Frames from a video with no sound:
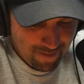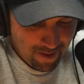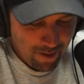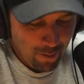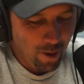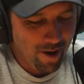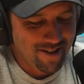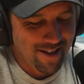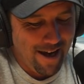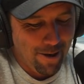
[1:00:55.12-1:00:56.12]
a scale. Why of,
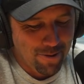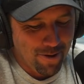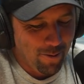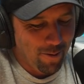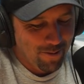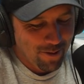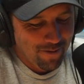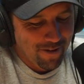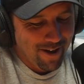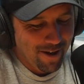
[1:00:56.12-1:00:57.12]
is the outro on your
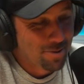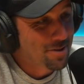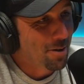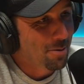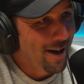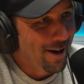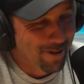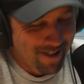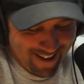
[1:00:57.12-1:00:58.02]
video so loud?